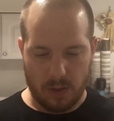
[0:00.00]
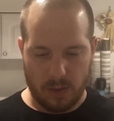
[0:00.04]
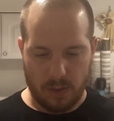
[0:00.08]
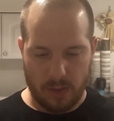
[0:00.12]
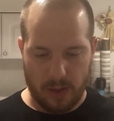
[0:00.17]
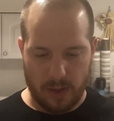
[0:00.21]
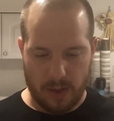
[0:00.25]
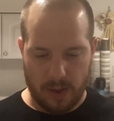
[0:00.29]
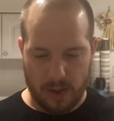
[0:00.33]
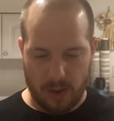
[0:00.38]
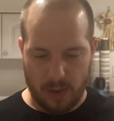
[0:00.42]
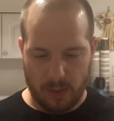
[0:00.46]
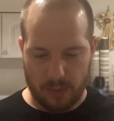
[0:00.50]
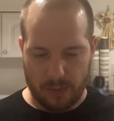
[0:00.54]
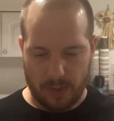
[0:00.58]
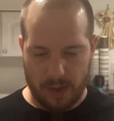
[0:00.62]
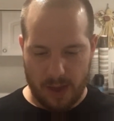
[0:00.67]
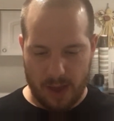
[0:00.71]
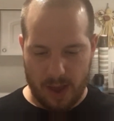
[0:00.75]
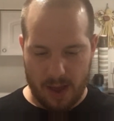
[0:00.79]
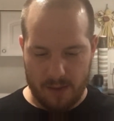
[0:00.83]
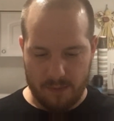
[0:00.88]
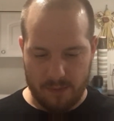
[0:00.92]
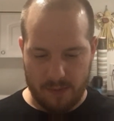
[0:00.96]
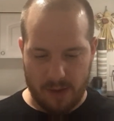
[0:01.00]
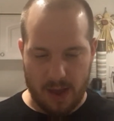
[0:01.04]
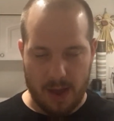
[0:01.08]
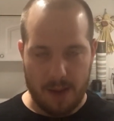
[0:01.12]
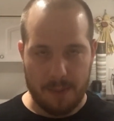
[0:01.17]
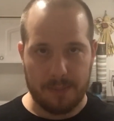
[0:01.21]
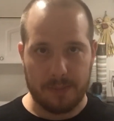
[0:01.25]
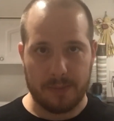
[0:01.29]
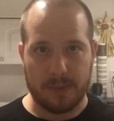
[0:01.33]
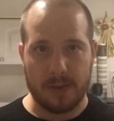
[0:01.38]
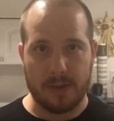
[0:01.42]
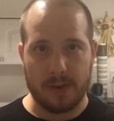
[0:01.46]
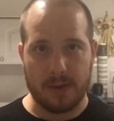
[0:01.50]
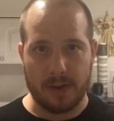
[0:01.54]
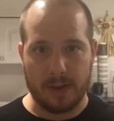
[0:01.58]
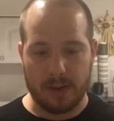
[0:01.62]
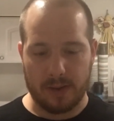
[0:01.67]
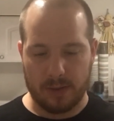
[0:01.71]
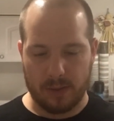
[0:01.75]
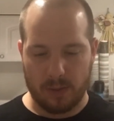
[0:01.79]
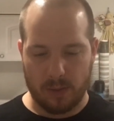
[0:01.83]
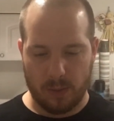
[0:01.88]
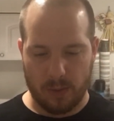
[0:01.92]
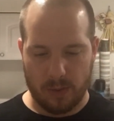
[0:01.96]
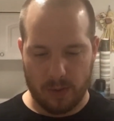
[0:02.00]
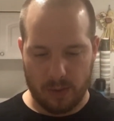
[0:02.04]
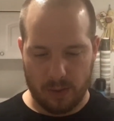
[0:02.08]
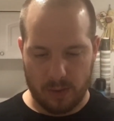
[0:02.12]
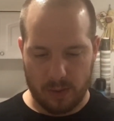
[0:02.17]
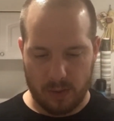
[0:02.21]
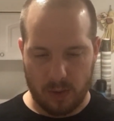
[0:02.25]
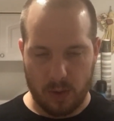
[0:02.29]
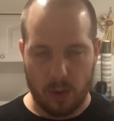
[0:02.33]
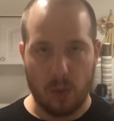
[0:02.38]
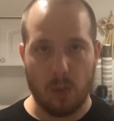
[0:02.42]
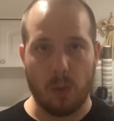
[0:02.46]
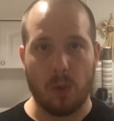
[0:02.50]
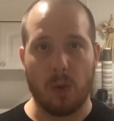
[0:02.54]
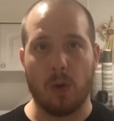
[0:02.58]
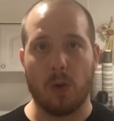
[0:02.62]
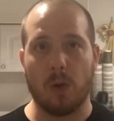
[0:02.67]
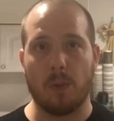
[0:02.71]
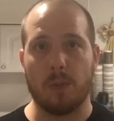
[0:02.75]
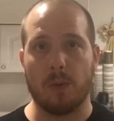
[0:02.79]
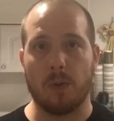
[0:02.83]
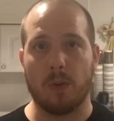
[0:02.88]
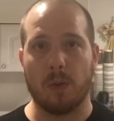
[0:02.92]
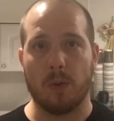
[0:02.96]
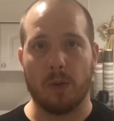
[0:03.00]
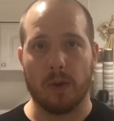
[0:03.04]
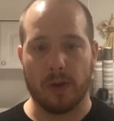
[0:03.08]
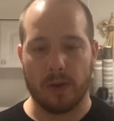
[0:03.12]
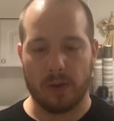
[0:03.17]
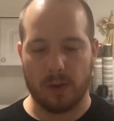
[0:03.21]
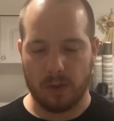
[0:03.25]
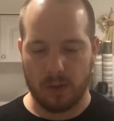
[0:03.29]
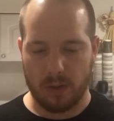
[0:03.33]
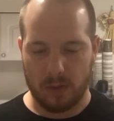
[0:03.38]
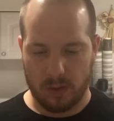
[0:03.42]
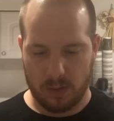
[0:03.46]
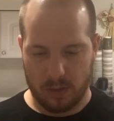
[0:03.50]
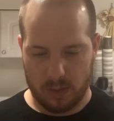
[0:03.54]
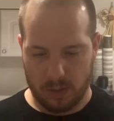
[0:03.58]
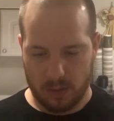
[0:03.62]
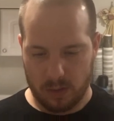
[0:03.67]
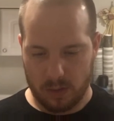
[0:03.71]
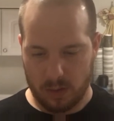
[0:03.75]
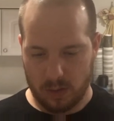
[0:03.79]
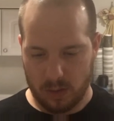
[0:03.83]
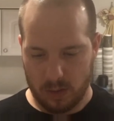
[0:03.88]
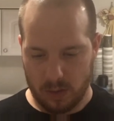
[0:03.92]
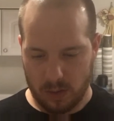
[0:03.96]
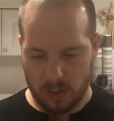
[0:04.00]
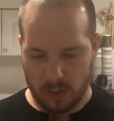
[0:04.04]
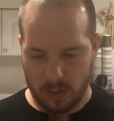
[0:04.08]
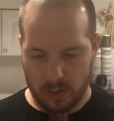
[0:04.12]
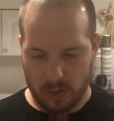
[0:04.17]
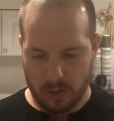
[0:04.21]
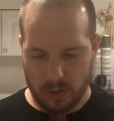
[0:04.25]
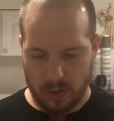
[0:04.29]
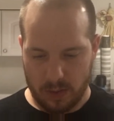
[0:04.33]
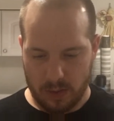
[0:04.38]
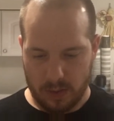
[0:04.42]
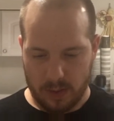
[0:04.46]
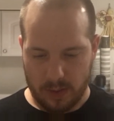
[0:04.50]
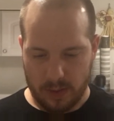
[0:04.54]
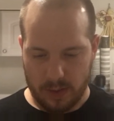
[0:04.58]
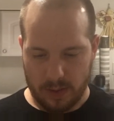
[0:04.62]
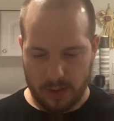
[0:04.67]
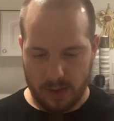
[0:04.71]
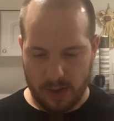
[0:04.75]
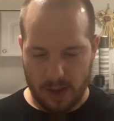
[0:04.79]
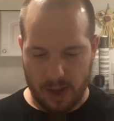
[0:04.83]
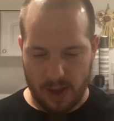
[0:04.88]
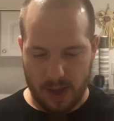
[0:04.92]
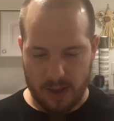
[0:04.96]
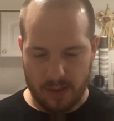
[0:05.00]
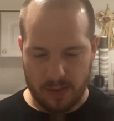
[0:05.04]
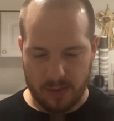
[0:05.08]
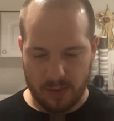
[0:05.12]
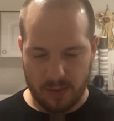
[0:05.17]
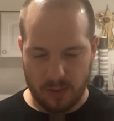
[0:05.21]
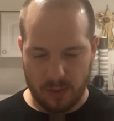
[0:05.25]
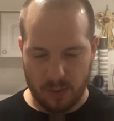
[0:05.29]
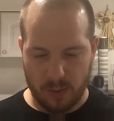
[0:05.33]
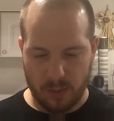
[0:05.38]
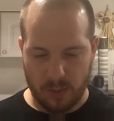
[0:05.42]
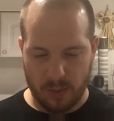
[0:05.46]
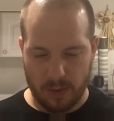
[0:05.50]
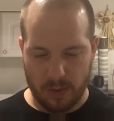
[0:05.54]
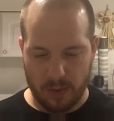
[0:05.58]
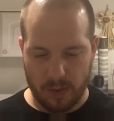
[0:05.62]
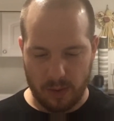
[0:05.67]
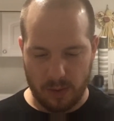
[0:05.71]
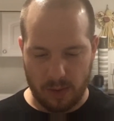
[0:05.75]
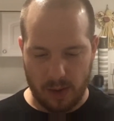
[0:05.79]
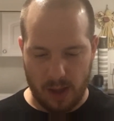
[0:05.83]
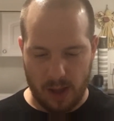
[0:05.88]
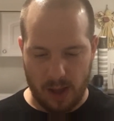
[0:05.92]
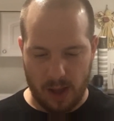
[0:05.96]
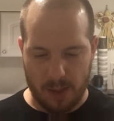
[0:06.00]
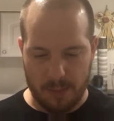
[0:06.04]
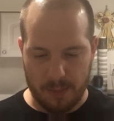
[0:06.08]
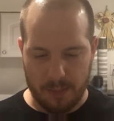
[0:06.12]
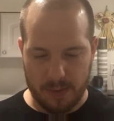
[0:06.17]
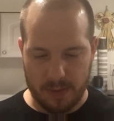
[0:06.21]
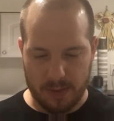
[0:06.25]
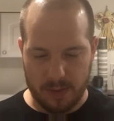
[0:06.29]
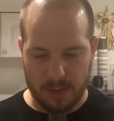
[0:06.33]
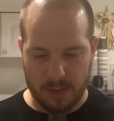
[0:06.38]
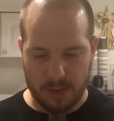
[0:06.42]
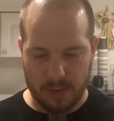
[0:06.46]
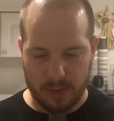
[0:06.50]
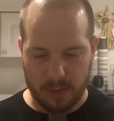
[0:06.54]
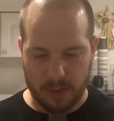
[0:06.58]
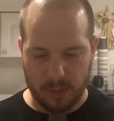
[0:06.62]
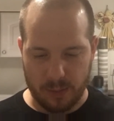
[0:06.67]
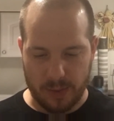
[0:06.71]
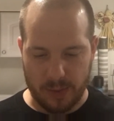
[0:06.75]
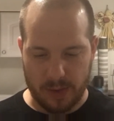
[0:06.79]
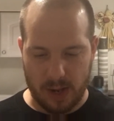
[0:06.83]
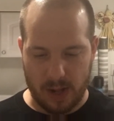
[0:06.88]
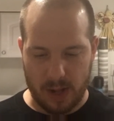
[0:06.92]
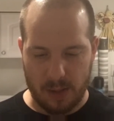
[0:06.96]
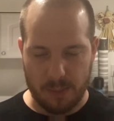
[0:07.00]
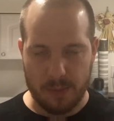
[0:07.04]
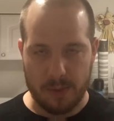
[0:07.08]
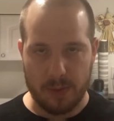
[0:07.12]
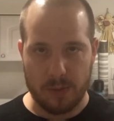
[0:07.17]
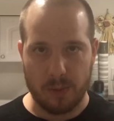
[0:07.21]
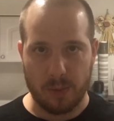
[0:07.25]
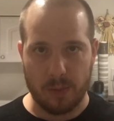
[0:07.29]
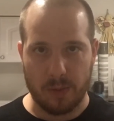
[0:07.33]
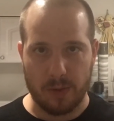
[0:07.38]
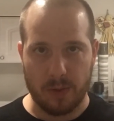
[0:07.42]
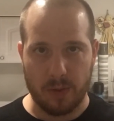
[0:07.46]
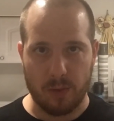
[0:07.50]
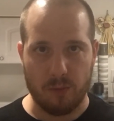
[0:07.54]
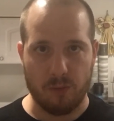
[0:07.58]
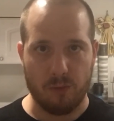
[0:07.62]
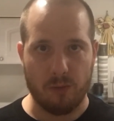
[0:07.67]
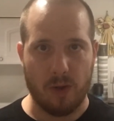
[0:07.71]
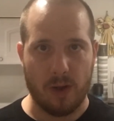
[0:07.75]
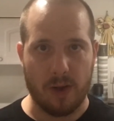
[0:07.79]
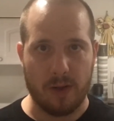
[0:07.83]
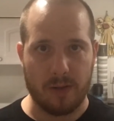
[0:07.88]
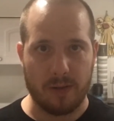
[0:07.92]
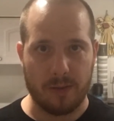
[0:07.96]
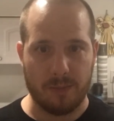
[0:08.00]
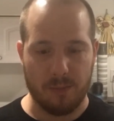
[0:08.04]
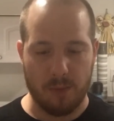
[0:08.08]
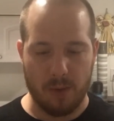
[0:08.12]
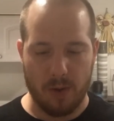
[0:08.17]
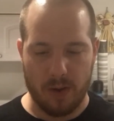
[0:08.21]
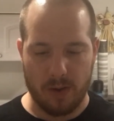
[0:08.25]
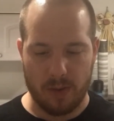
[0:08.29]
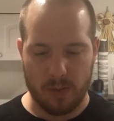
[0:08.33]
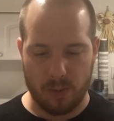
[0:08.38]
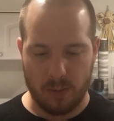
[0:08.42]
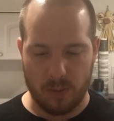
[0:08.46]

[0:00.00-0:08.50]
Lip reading: They have Abyssinian oil, jojoba oil, castor oil, sweet almond oil, rice bran